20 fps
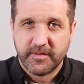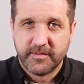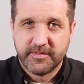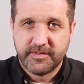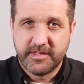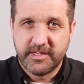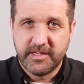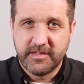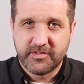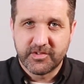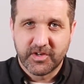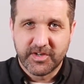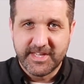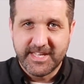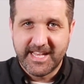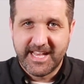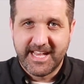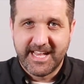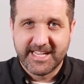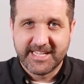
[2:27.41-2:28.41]
These are
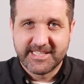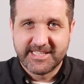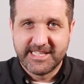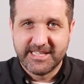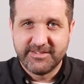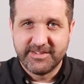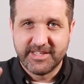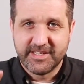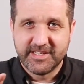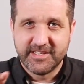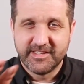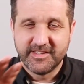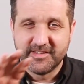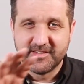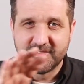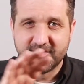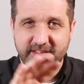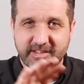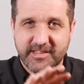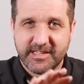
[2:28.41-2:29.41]
the
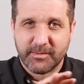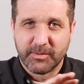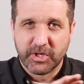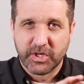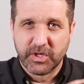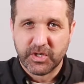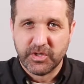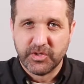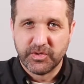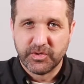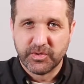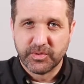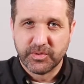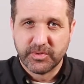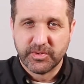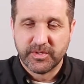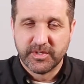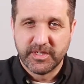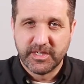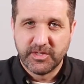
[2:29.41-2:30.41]
activities that we're going to
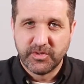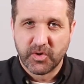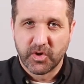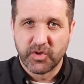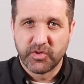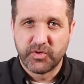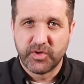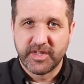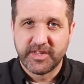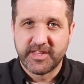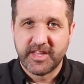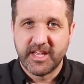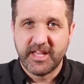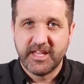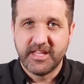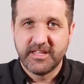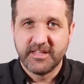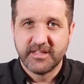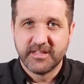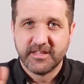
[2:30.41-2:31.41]
do in order to
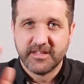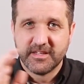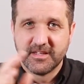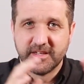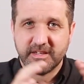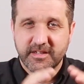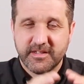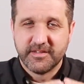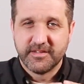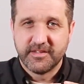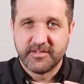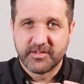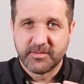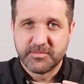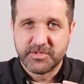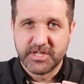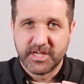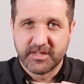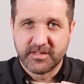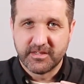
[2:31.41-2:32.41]
attain these
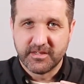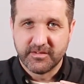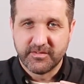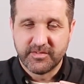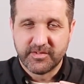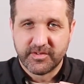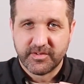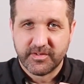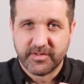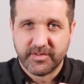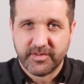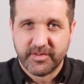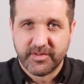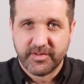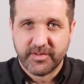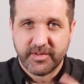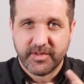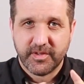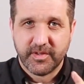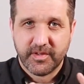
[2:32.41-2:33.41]
objectives.
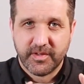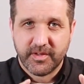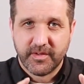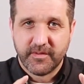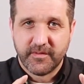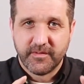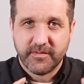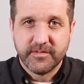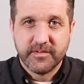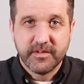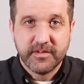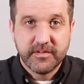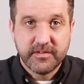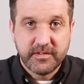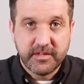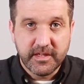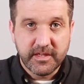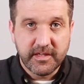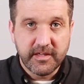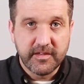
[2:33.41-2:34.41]

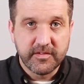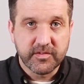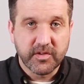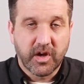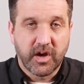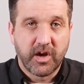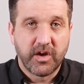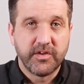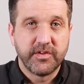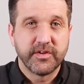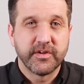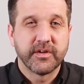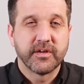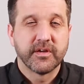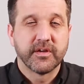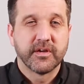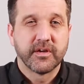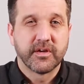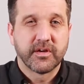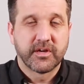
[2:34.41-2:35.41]
These are the
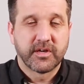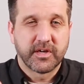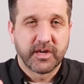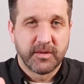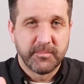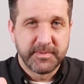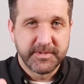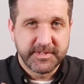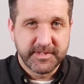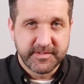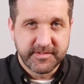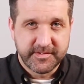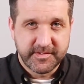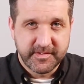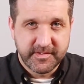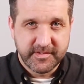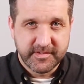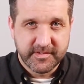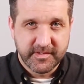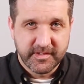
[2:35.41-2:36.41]

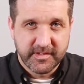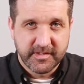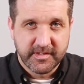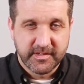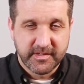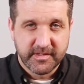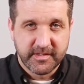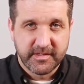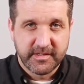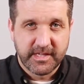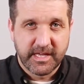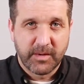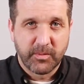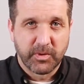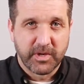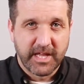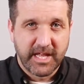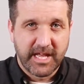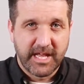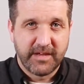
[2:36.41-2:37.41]
competencies that
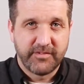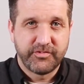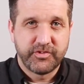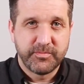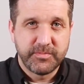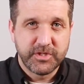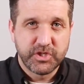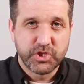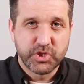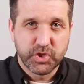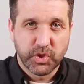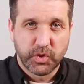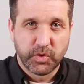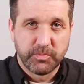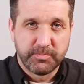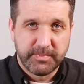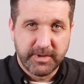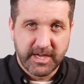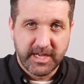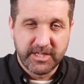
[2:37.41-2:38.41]
will have to be
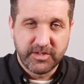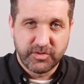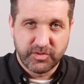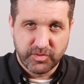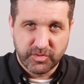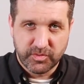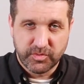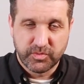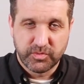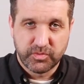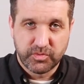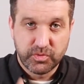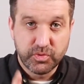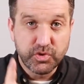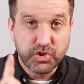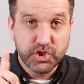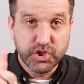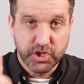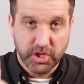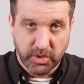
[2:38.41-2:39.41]
showed by you to
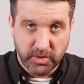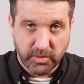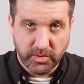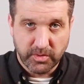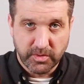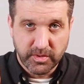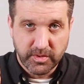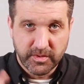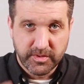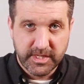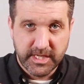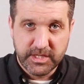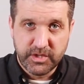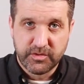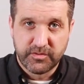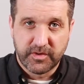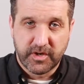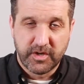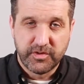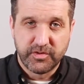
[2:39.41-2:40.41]
show that
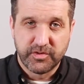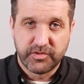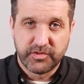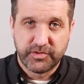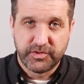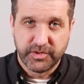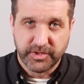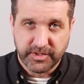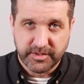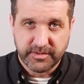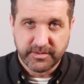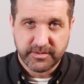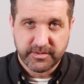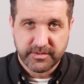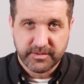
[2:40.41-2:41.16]
you've understood